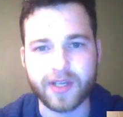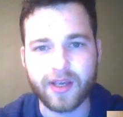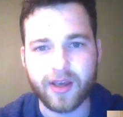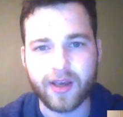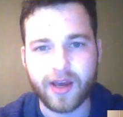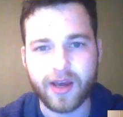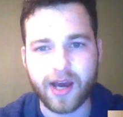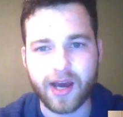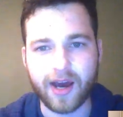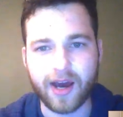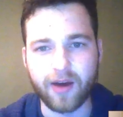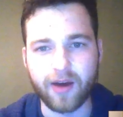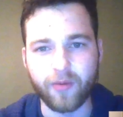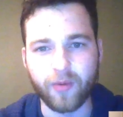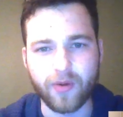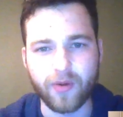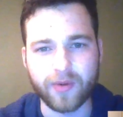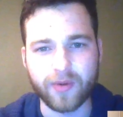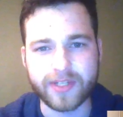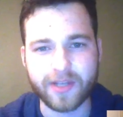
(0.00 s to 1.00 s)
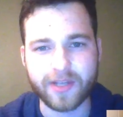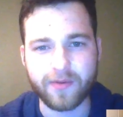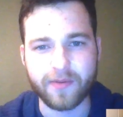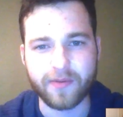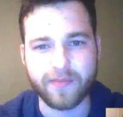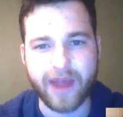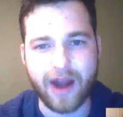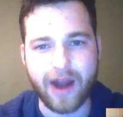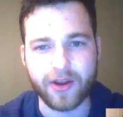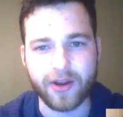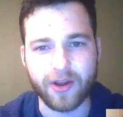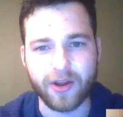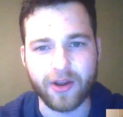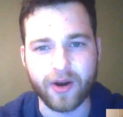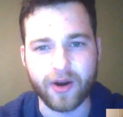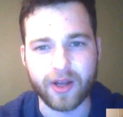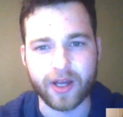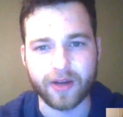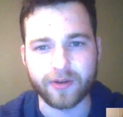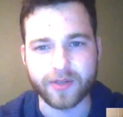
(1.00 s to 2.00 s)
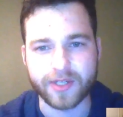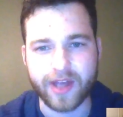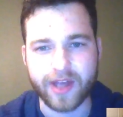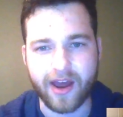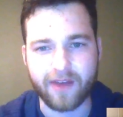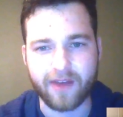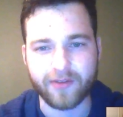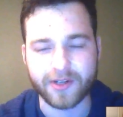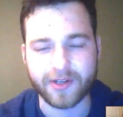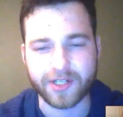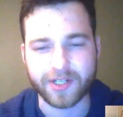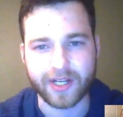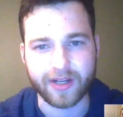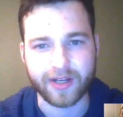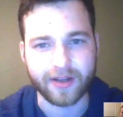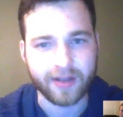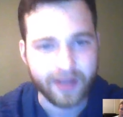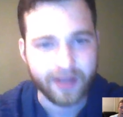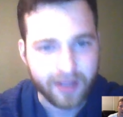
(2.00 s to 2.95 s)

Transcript: What's up with Mariota, who's averaging